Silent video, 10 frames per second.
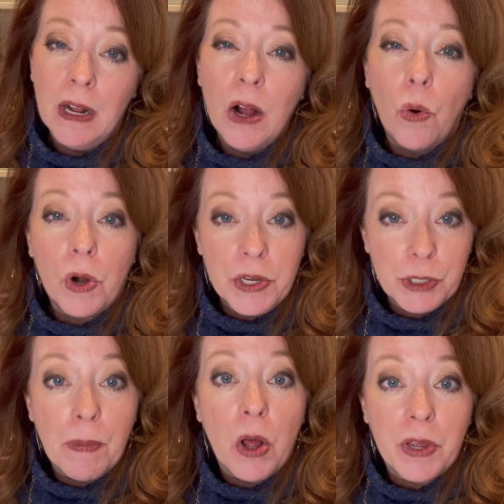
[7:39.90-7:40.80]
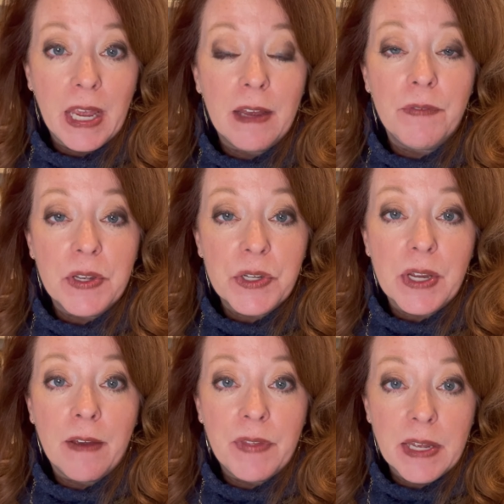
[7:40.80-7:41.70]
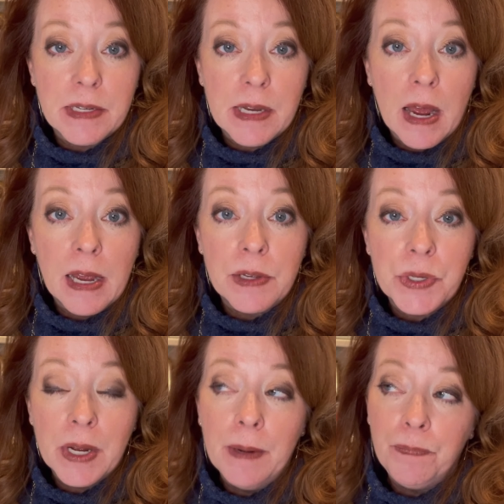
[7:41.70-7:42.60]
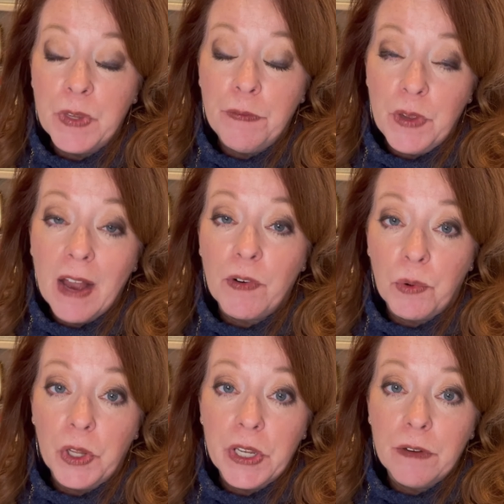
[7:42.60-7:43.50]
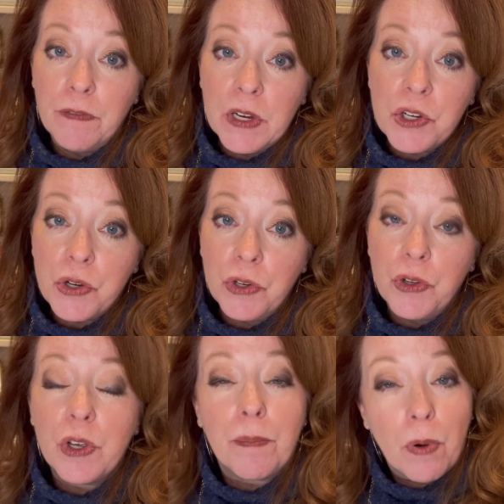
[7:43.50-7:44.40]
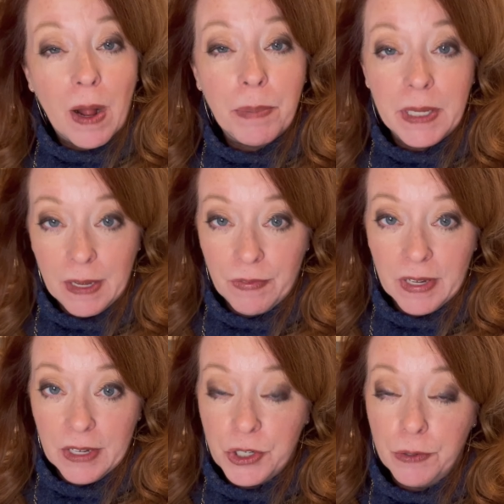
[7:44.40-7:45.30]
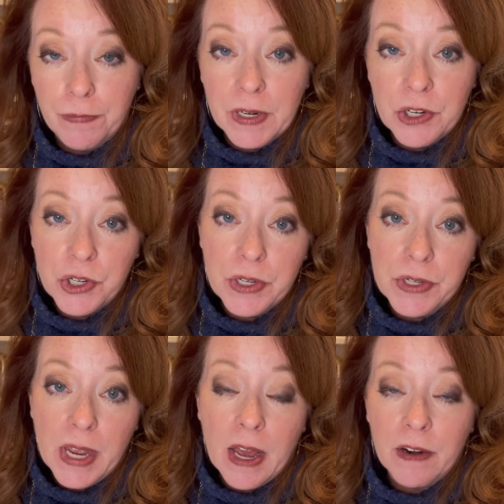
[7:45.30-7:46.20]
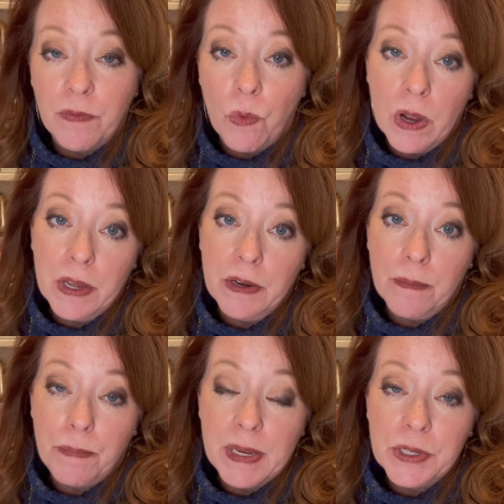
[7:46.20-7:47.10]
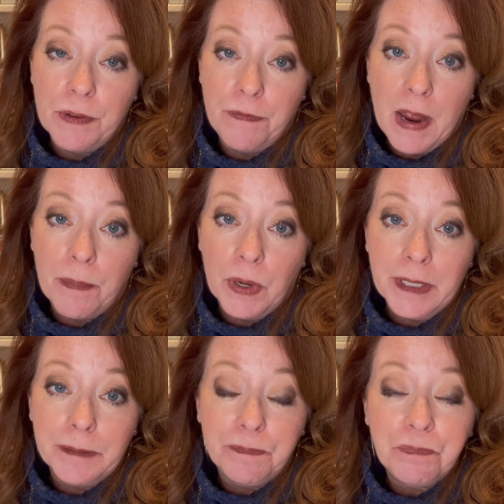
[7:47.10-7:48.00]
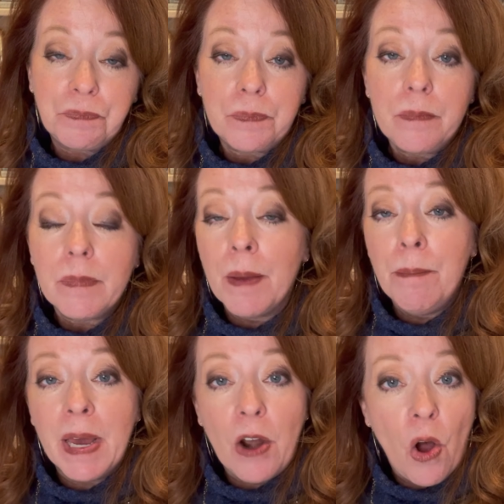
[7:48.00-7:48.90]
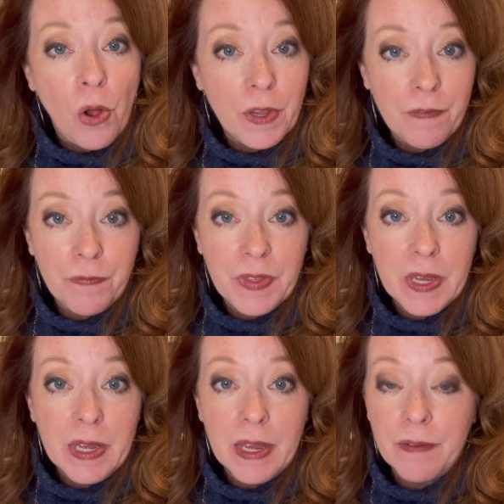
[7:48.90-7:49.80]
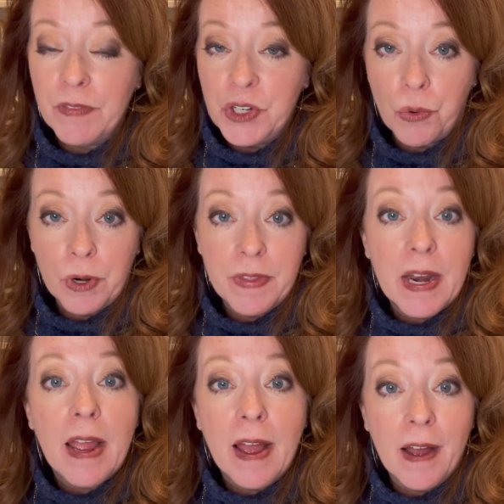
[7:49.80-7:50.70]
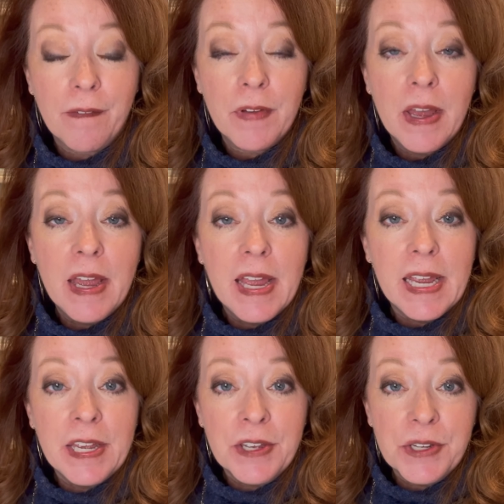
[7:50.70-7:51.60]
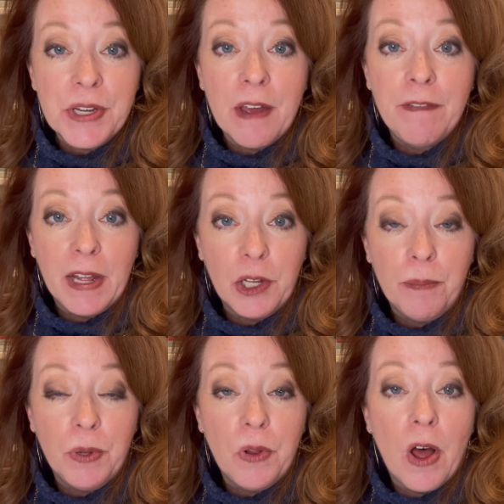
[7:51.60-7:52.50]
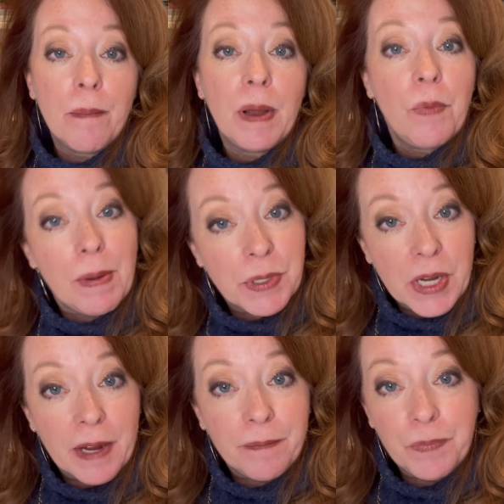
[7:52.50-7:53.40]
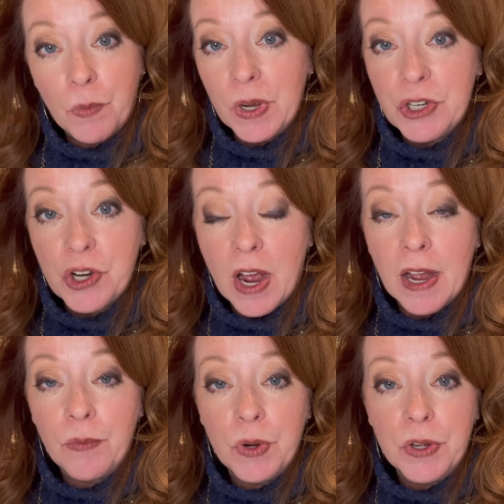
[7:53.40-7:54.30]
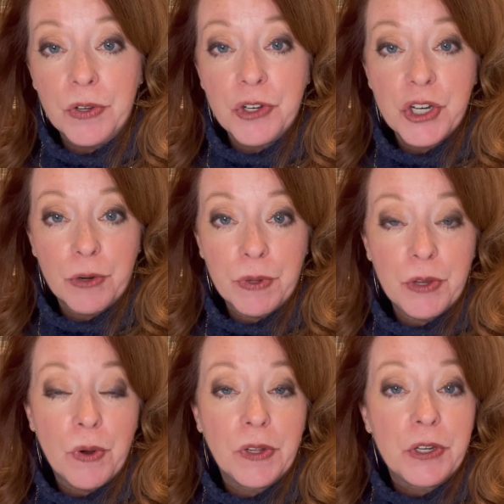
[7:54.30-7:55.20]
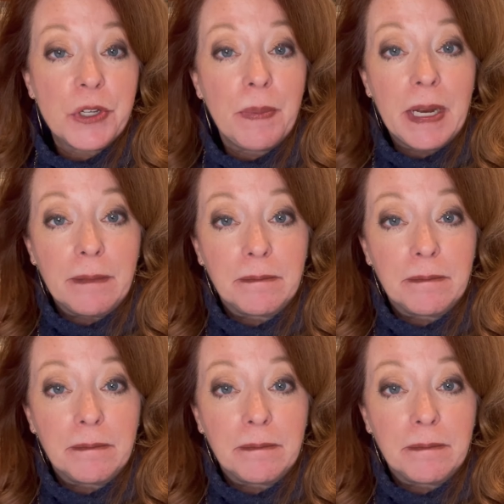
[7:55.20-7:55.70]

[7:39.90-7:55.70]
or a small canvas of that size. If you have a really good finisher, you could probably even get 2 finishes out of 1 piece of fabric. But all of the inventory that I have is available on my website, which I will share with you all in just a minute.